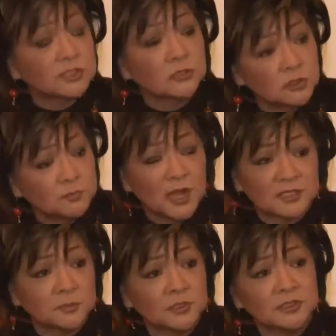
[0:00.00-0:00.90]
there was a
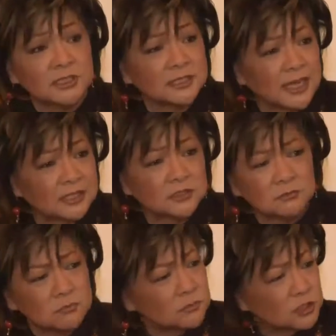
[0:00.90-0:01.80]
good possibility
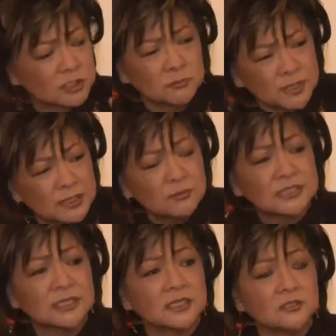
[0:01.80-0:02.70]
that she
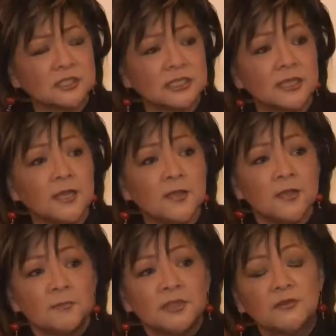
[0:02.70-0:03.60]
really wasn't guilty,
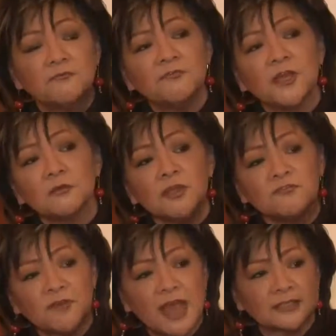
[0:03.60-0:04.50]
but the
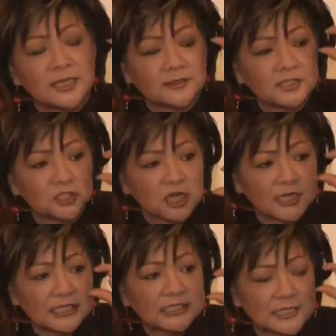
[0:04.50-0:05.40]
very fact that
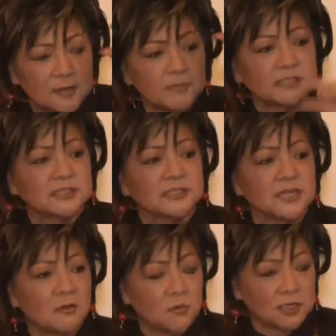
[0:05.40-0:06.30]
this Chinese
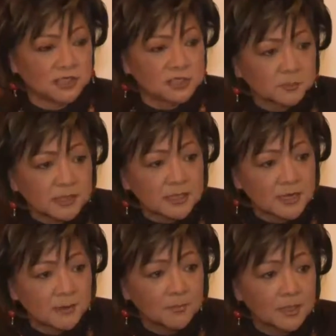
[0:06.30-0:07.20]
chemist did not want to
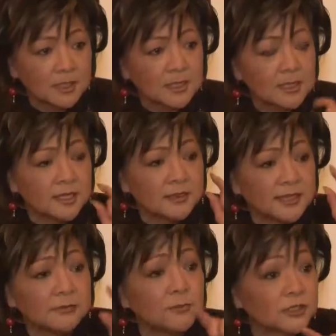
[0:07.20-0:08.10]
speak up,
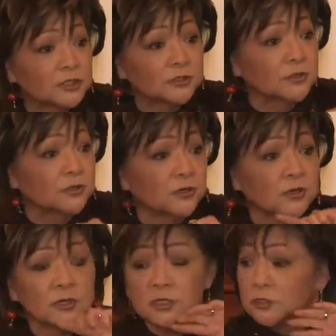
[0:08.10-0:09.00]
they rendered
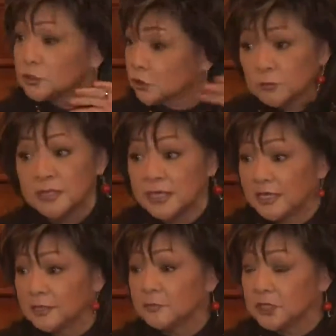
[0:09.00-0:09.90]
her
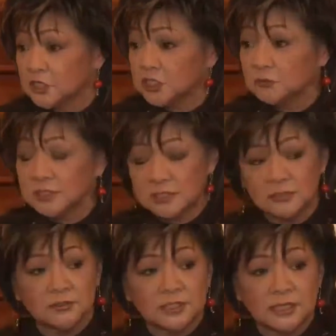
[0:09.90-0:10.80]
terminated because she
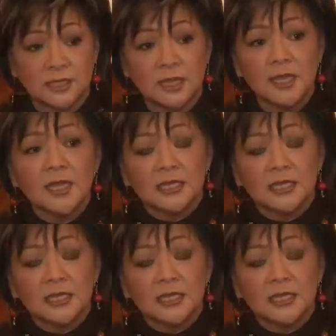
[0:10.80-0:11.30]
was guilty.